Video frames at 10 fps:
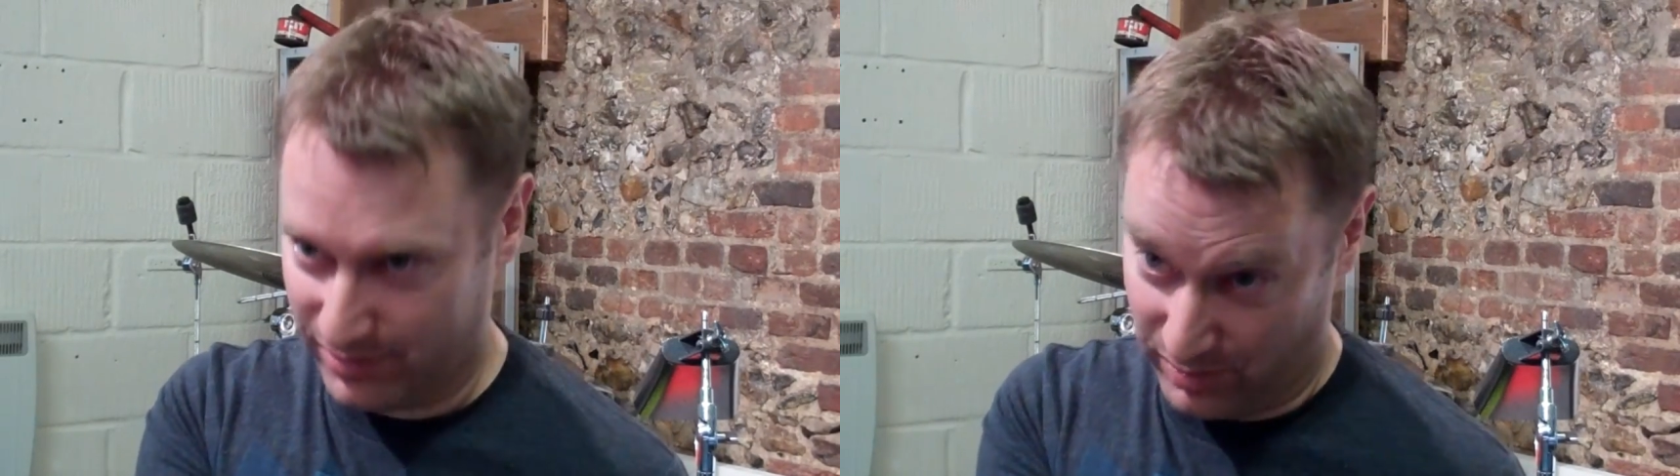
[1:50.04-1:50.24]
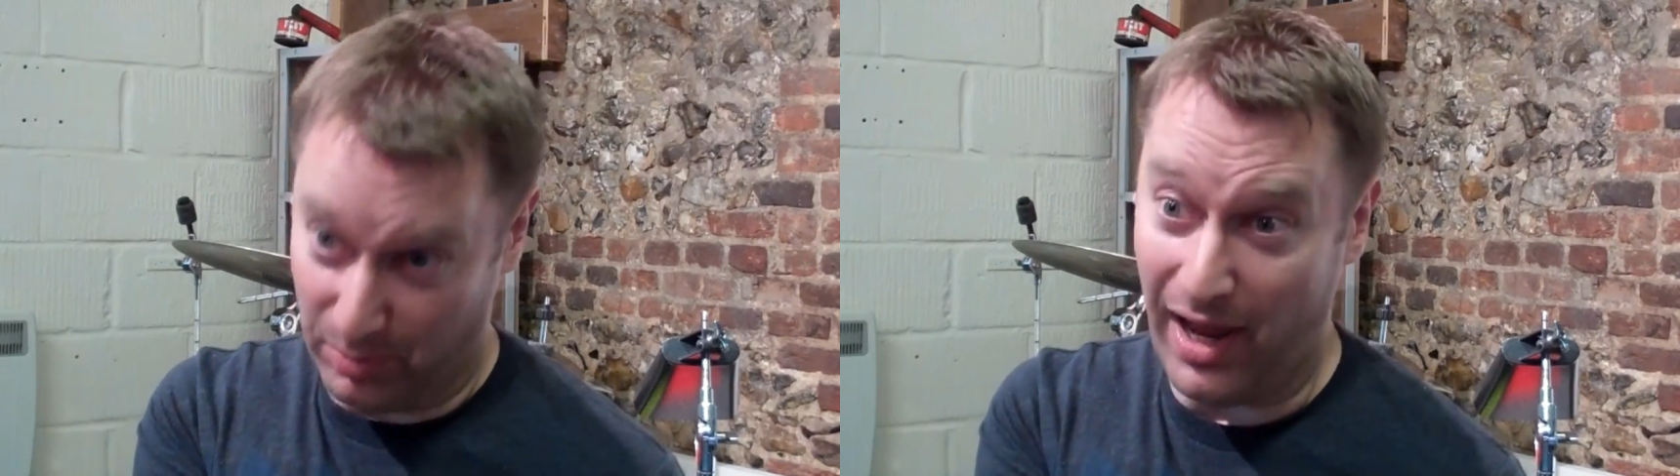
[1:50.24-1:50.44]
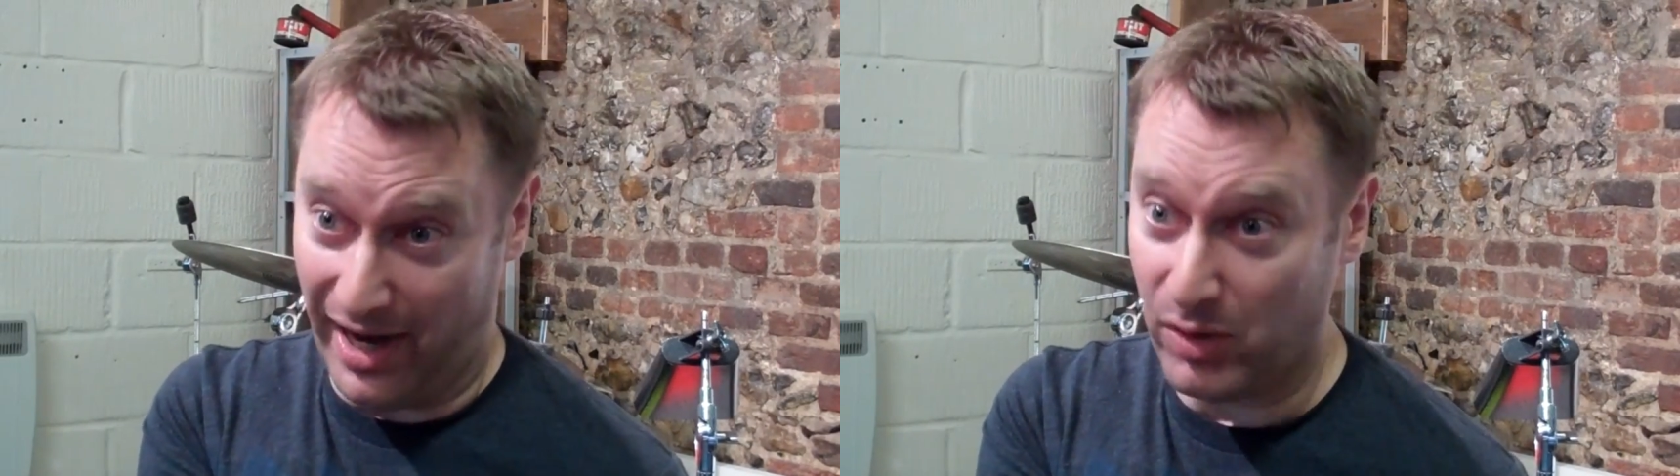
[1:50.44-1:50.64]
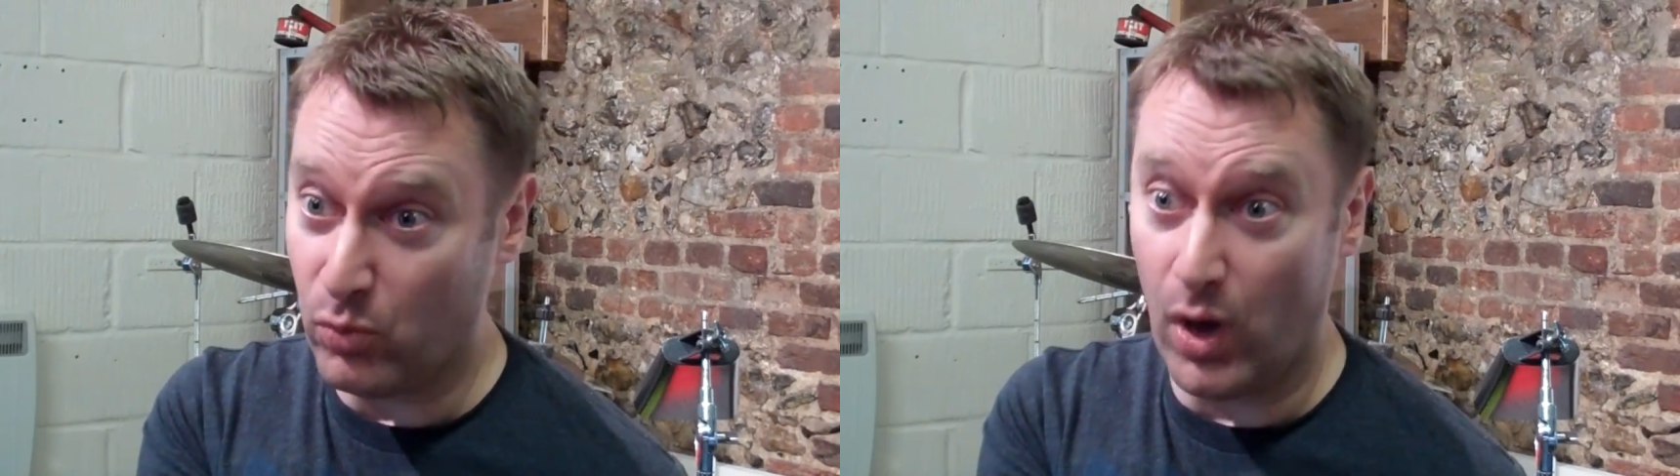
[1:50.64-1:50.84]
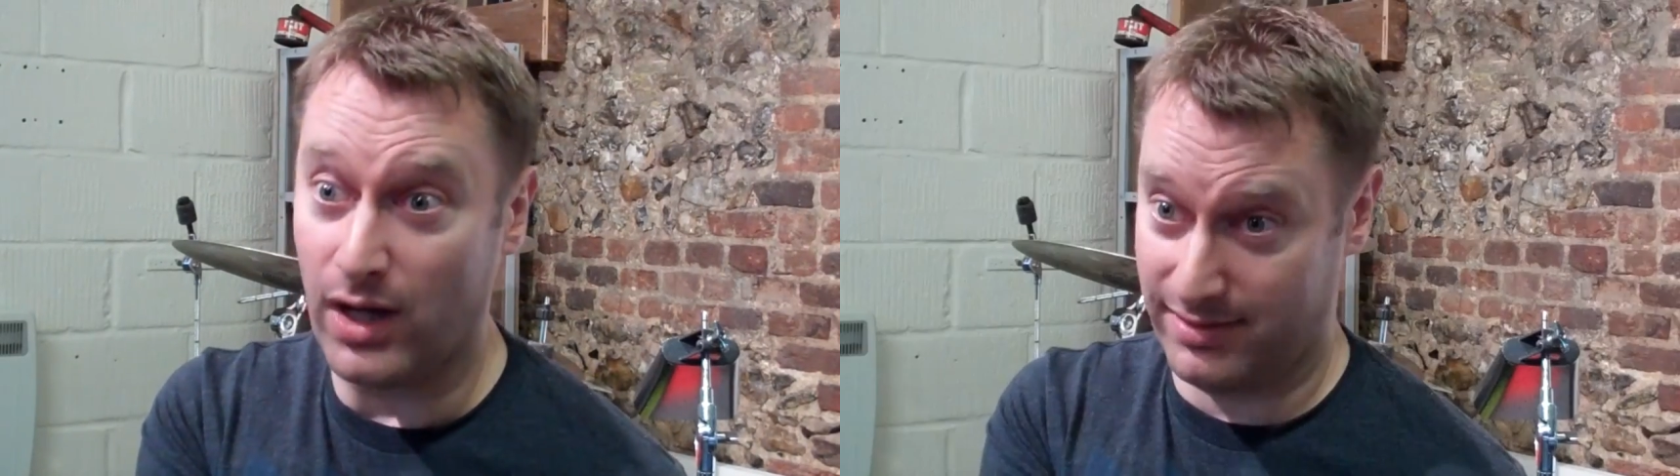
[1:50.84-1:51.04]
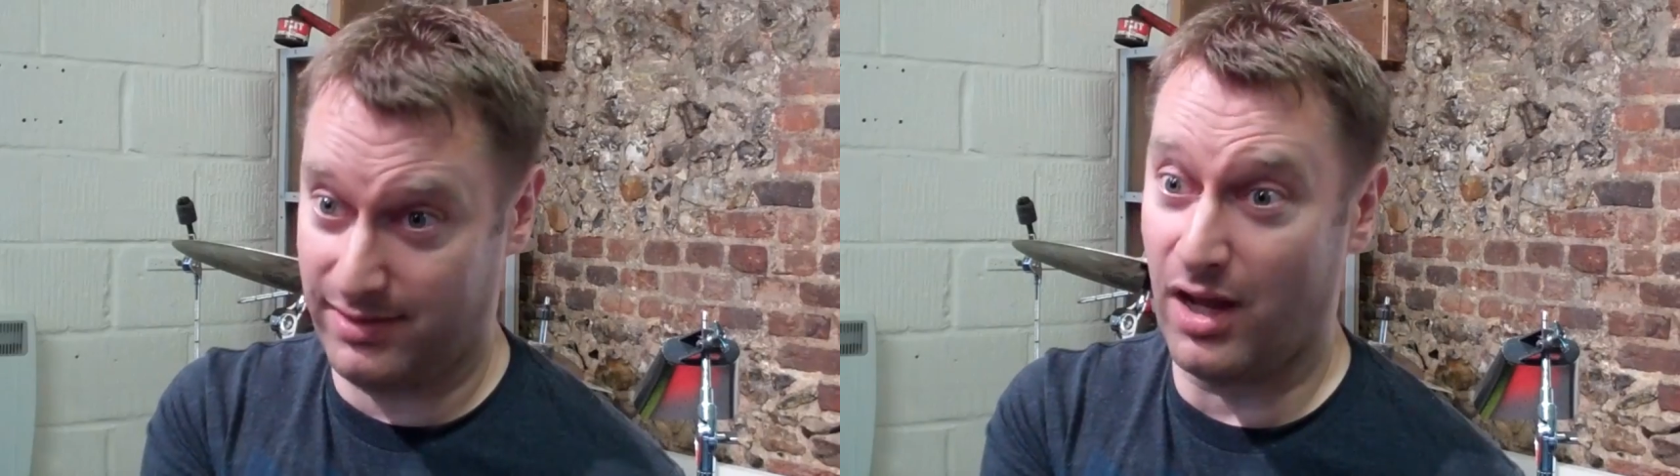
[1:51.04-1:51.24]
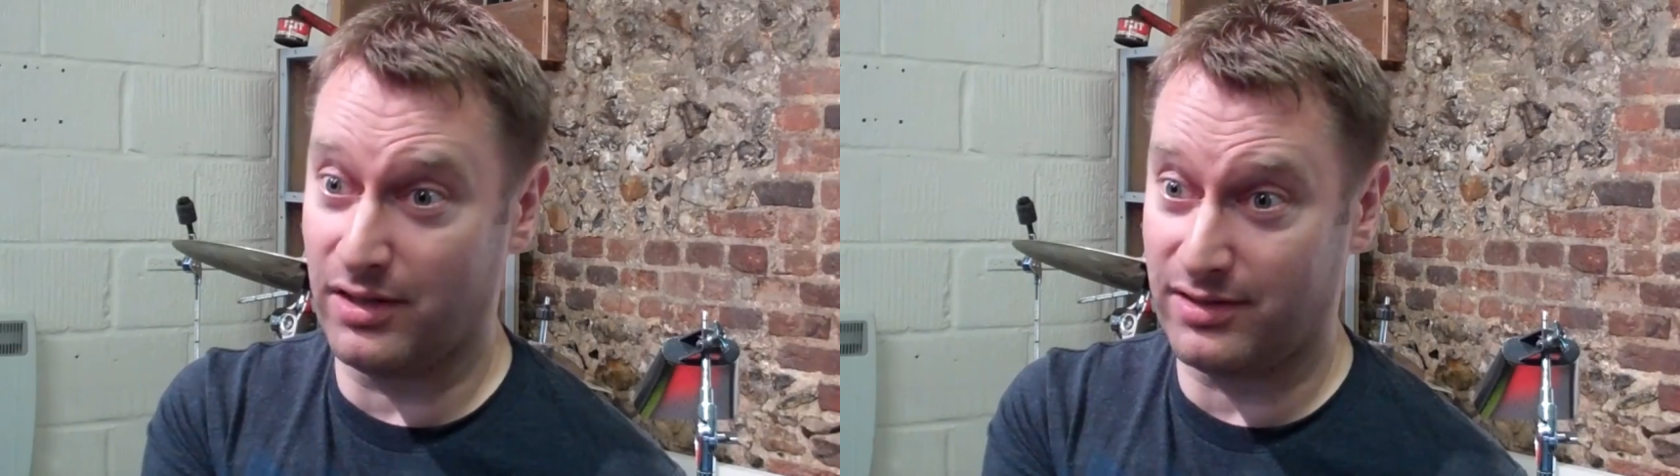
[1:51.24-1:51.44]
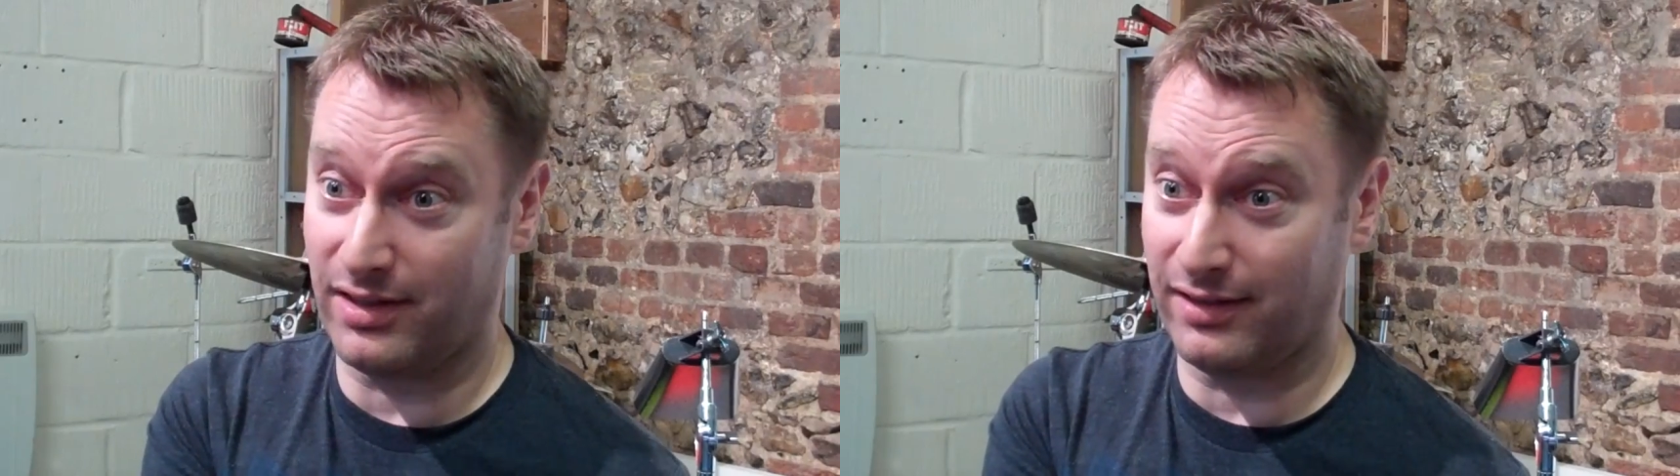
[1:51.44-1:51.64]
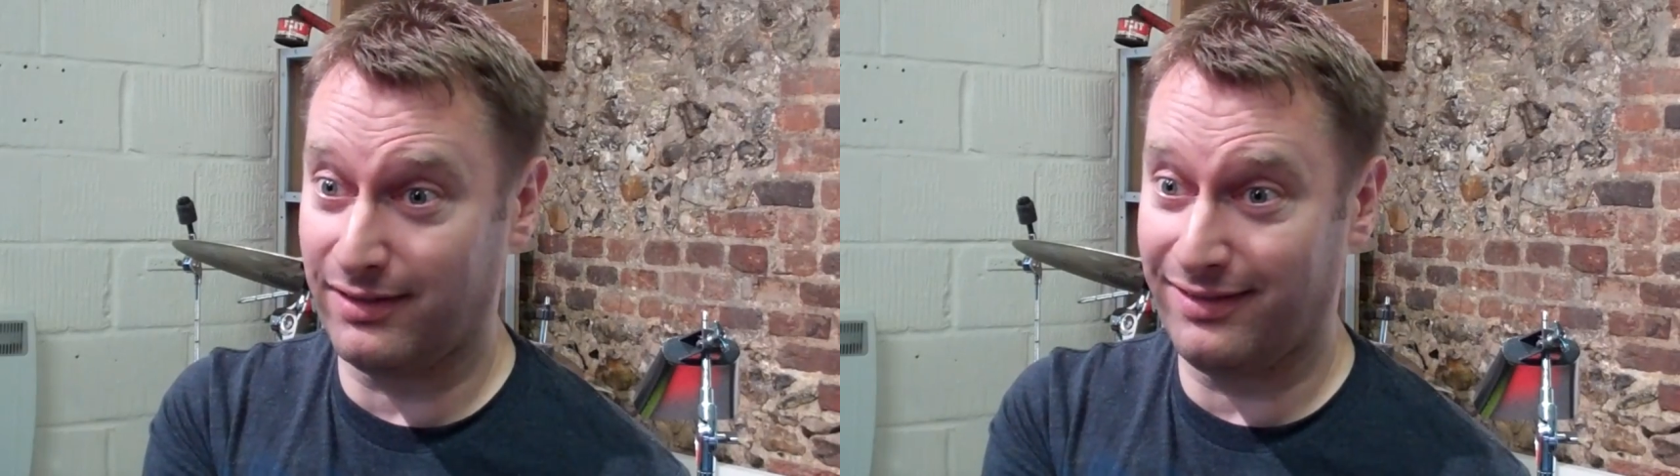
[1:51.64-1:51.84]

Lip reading: to play whilst dancing,